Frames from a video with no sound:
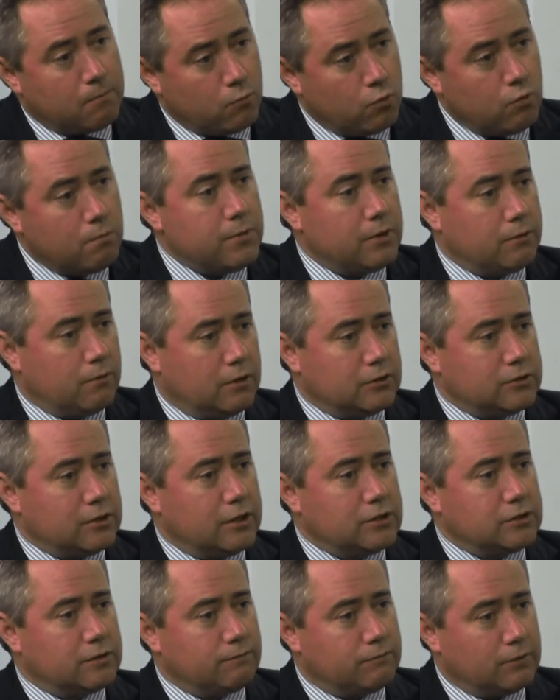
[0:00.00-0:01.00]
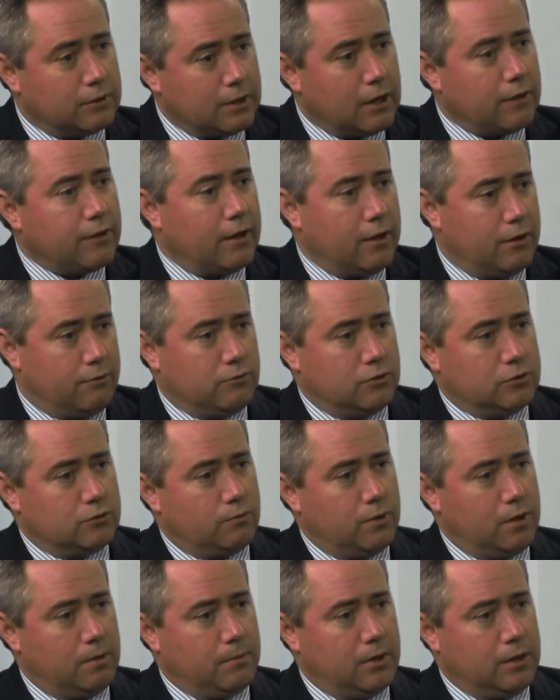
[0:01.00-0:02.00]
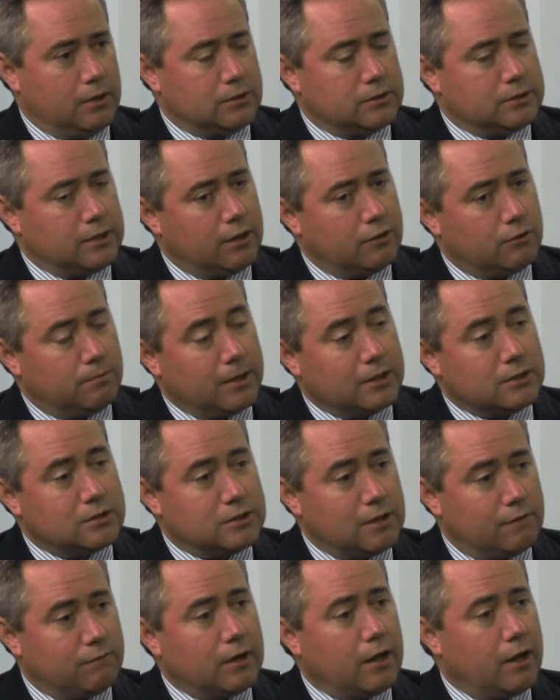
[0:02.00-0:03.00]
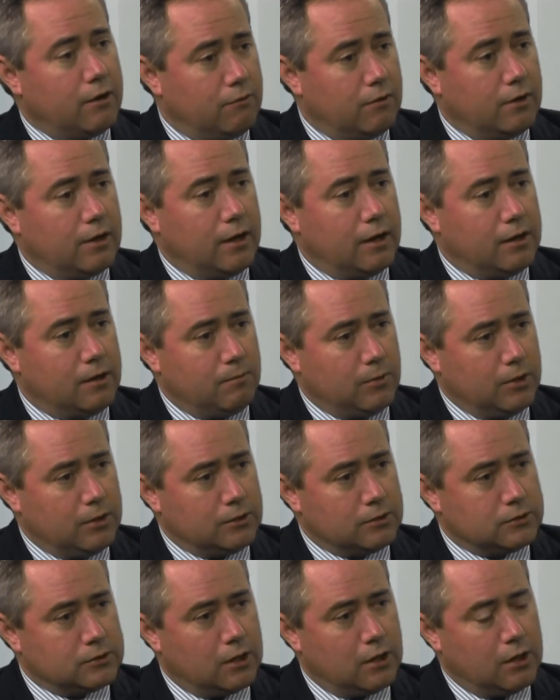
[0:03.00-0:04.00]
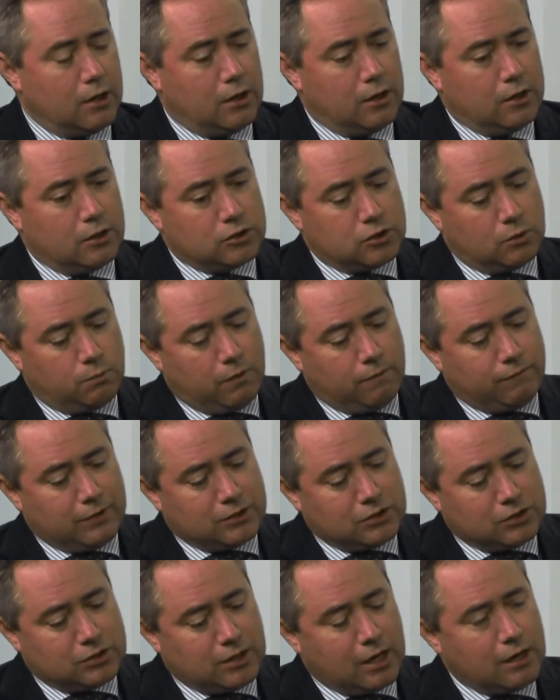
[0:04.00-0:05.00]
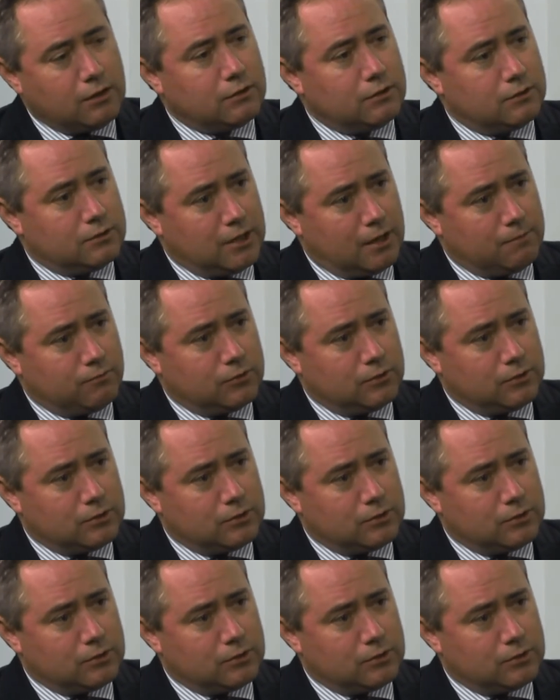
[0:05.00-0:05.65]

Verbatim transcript: more mineralisation for another one hundred twenty metres, down to about seven hundred eighty metres. So we've extended the depth of